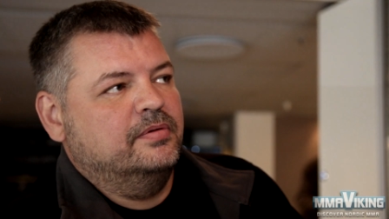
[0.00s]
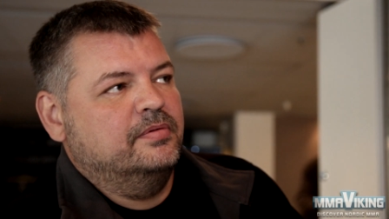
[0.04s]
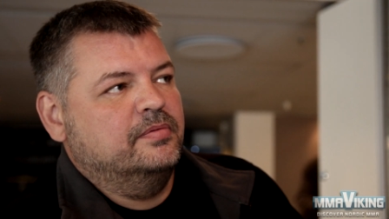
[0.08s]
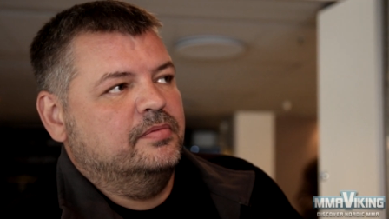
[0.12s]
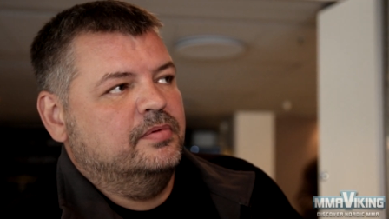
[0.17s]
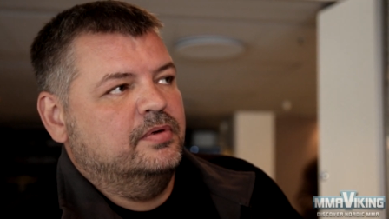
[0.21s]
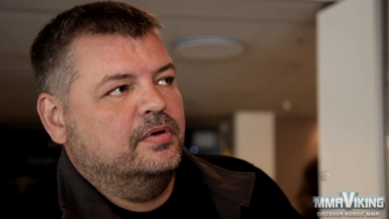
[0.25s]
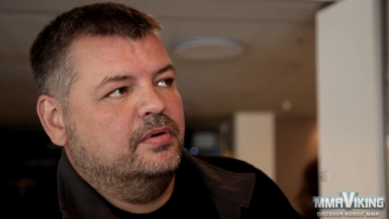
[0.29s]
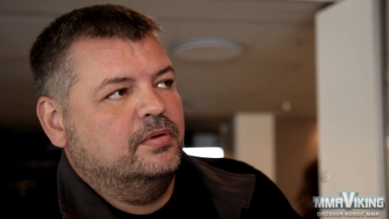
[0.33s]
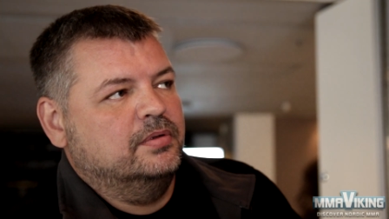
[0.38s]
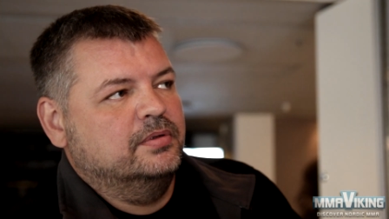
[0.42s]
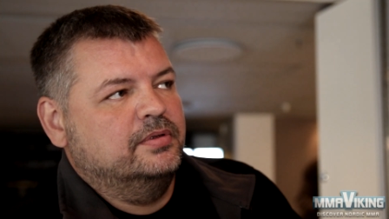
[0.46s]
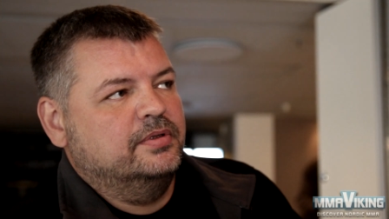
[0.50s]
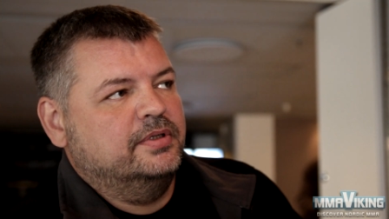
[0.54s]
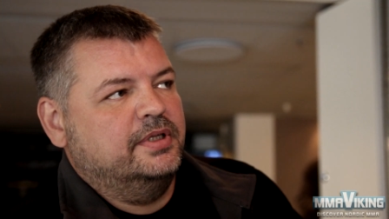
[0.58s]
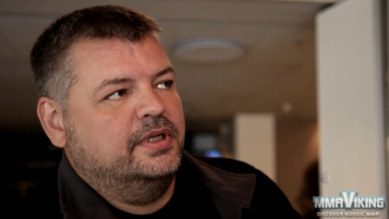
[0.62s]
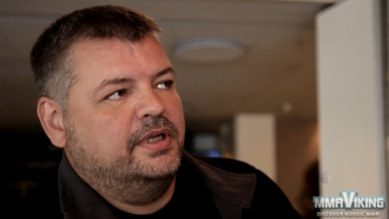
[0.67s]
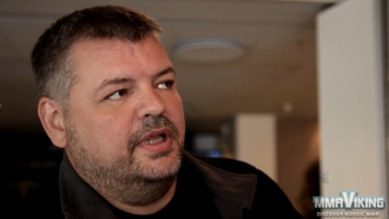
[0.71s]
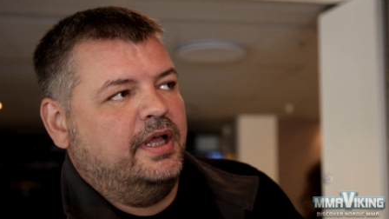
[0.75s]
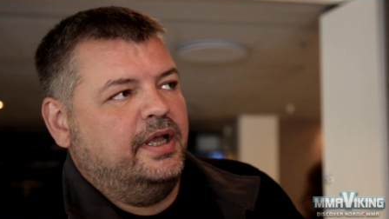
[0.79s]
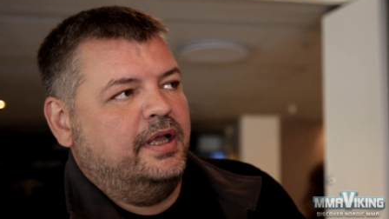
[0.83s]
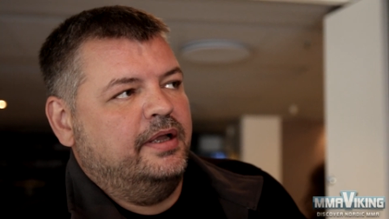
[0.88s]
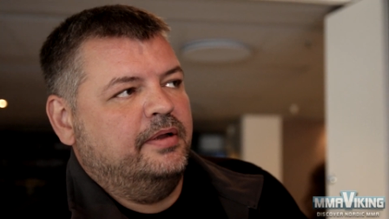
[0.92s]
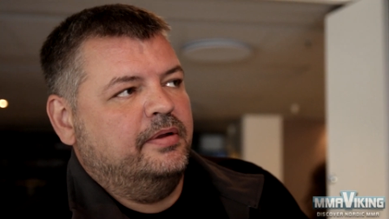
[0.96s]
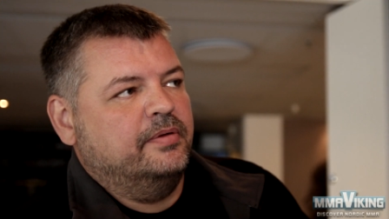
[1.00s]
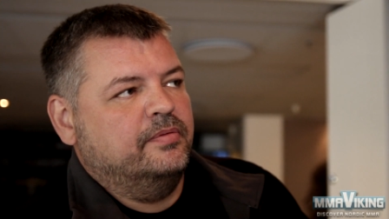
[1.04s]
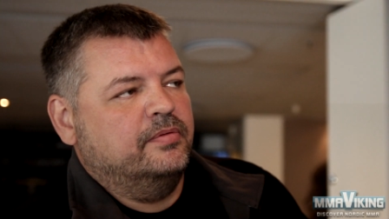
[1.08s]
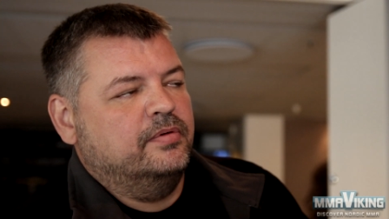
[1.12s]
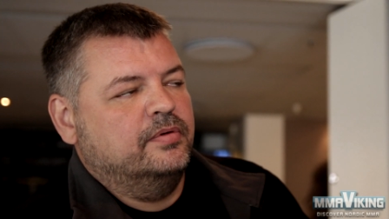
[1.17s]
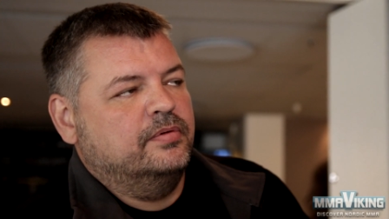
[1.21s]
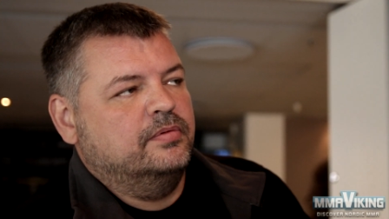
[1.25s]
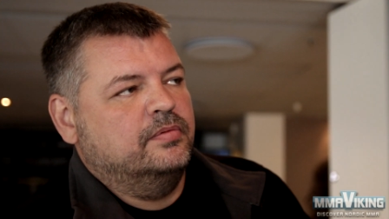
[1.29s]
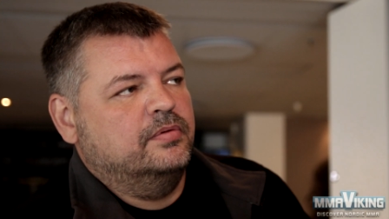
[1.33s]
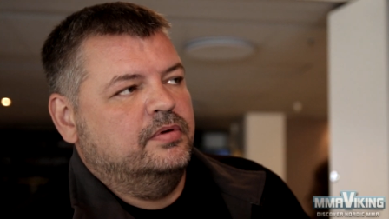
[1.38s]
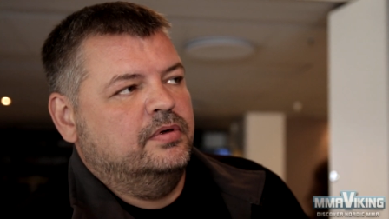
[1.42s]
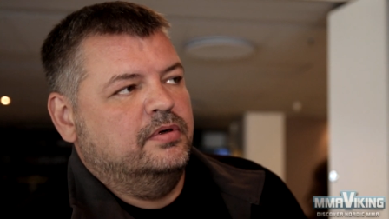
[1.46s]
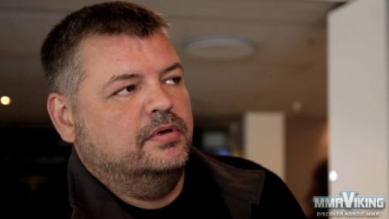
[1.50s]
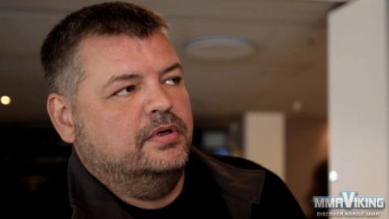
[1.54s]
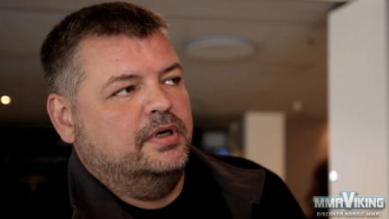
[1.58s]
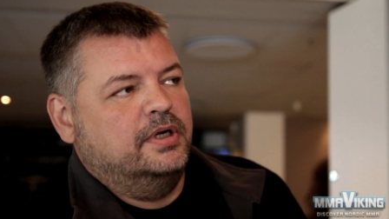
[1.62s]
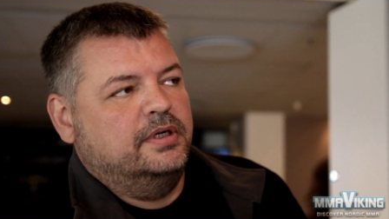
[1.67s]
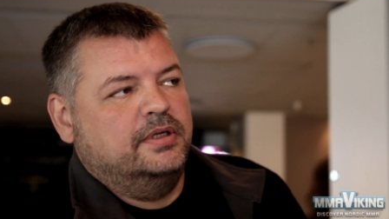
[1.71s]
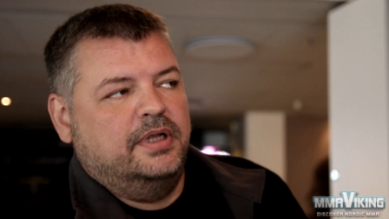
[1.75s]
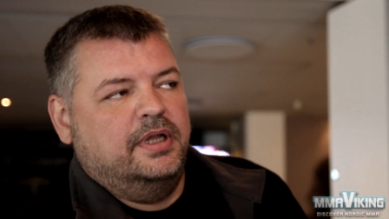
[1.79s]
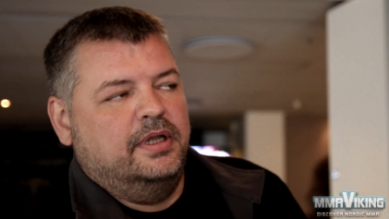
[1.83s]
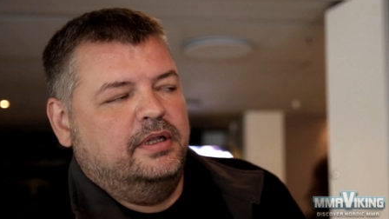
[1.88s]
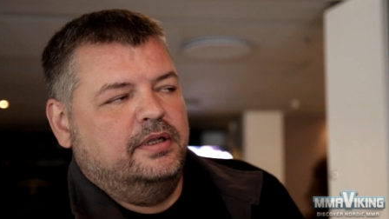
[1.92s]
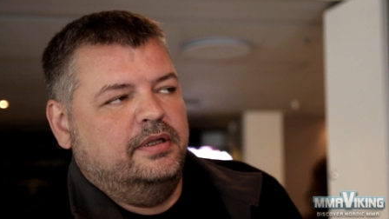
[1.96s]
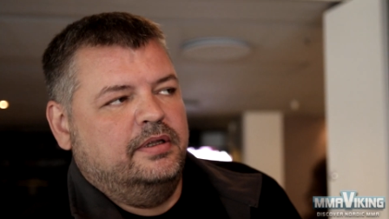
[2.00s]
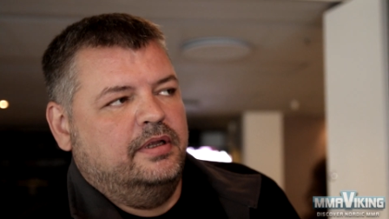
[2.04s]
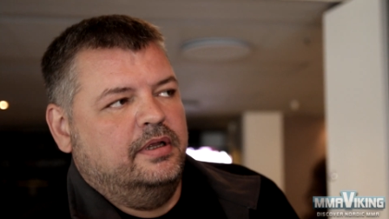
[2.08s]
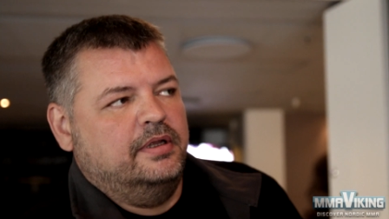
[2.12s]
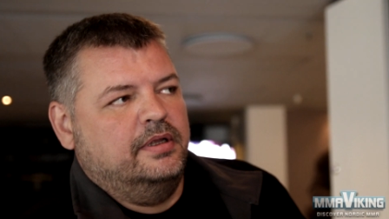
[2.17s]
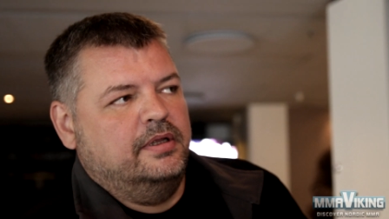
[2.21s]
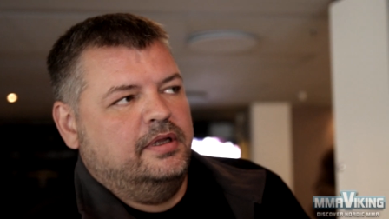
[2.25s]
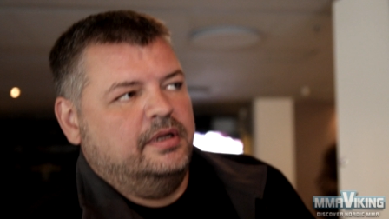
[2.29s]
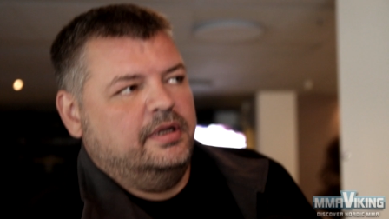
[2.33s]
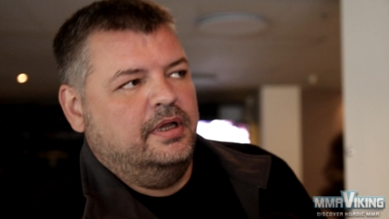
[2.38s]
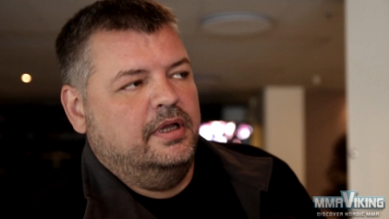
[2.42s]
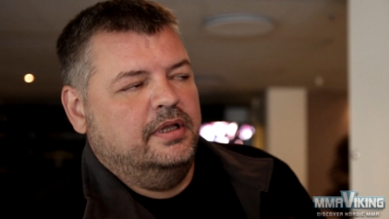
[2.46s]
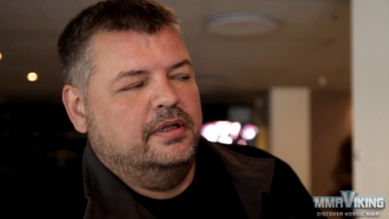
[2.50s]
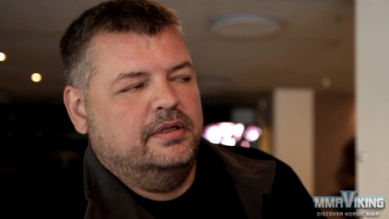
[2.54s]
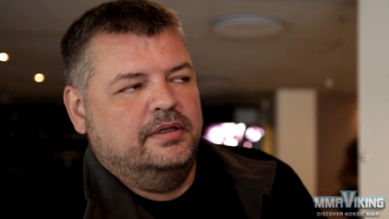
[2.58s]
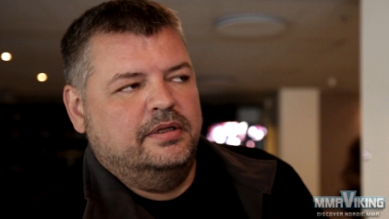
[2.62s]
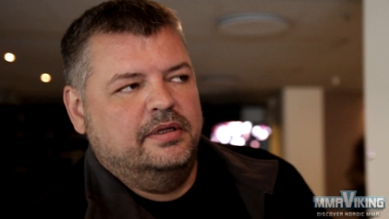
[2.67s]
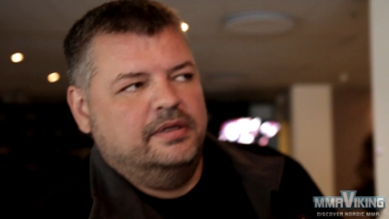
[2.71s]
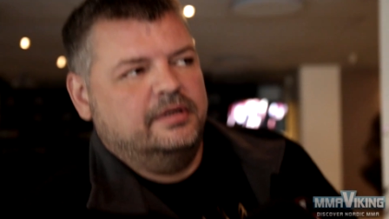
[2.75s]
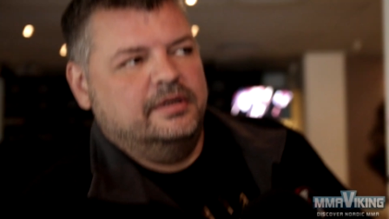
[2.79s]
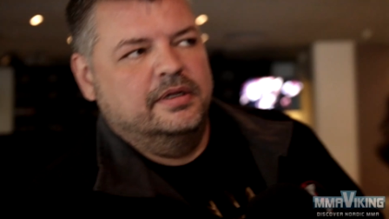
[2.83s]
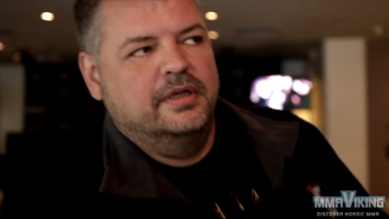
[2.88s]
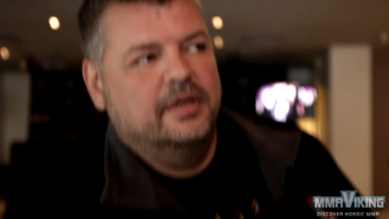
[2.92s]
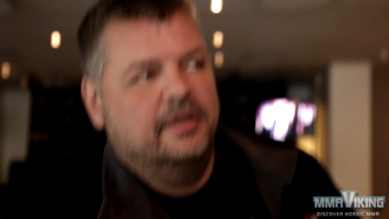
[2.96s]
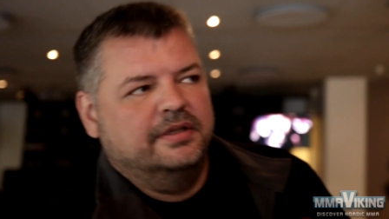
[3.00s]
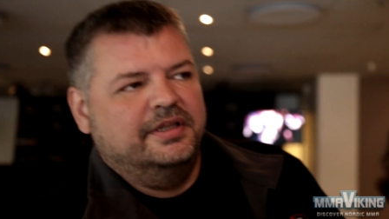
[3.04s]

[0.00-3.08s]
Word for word: were older than I were, and and uh, and uh,